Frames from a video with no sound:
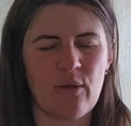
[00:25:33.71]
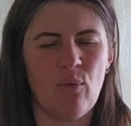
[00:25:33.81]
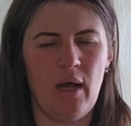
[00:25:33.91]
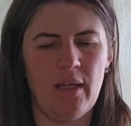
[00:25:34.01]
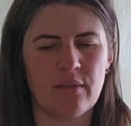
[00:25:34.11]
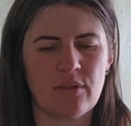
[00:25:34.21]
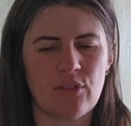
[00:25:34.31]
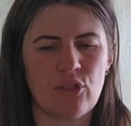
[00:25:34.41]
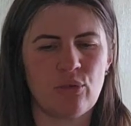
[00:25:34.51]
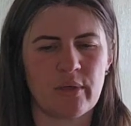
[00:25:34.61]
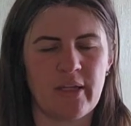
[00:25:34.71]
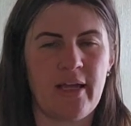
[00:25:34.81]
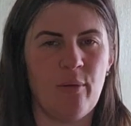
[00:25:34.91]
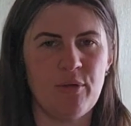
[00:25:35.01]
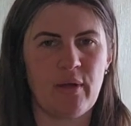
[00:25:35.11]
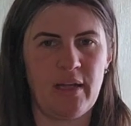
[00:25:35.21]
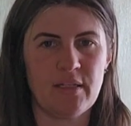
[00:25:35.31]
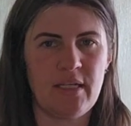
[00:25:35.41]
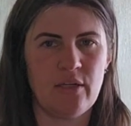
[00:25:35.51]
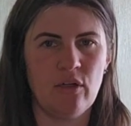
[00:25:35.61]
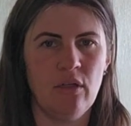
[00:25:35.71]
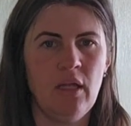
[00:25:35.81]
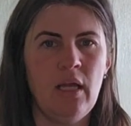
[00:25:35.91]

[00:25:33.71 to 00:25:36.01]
want to really help you guys heal.